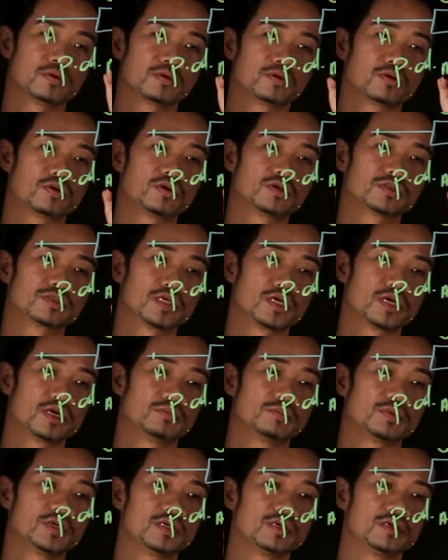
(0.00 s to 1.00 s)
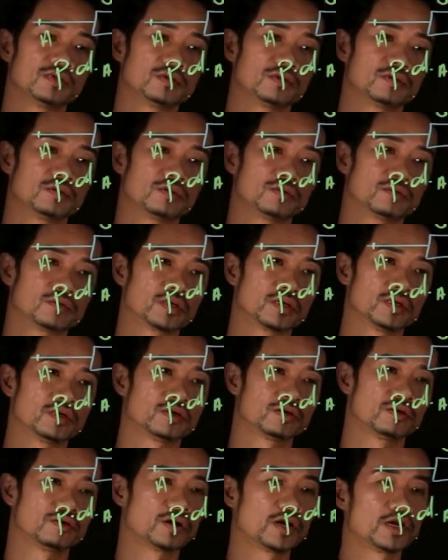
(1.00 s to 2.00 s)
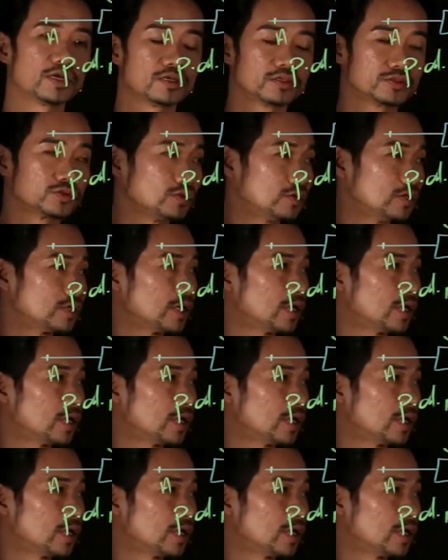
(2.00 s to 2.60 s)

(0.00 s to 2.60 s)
across AB? Okay, all right, so